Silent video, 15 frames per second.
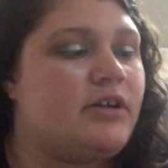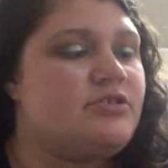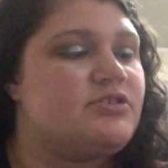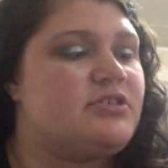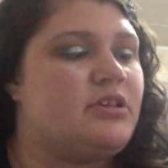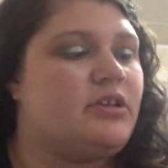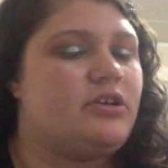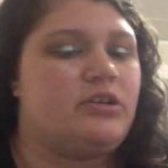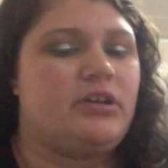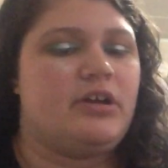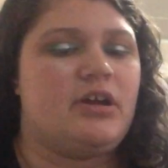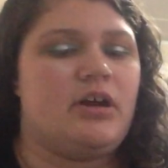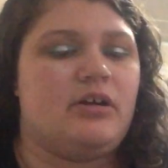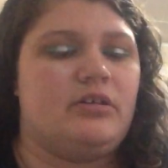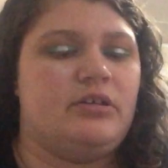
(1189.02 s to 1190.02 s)
I just literally
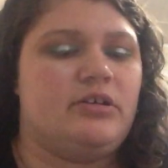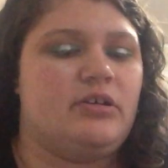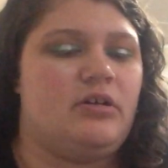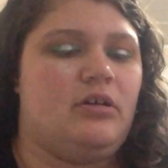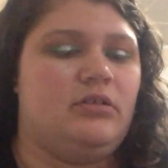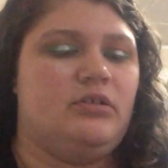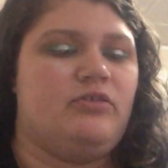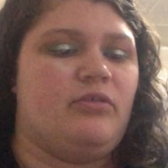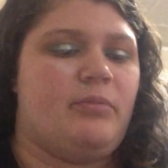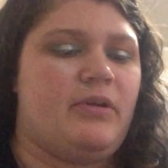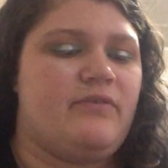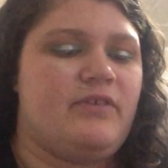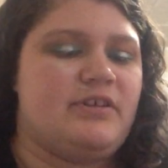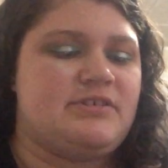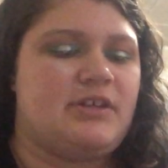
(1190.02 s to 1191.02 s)
got glitter all over
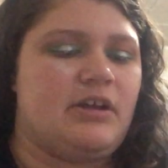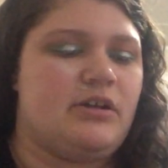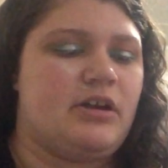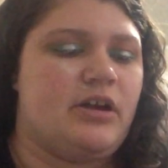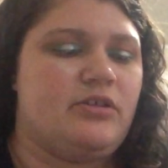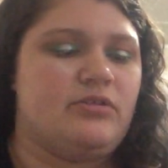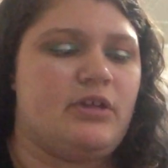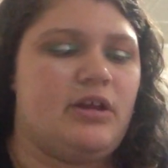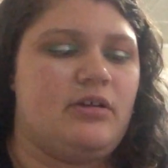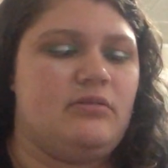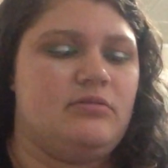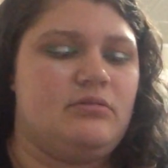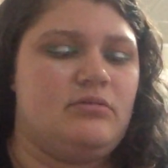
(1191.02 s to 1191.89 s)
my face. How did I do that?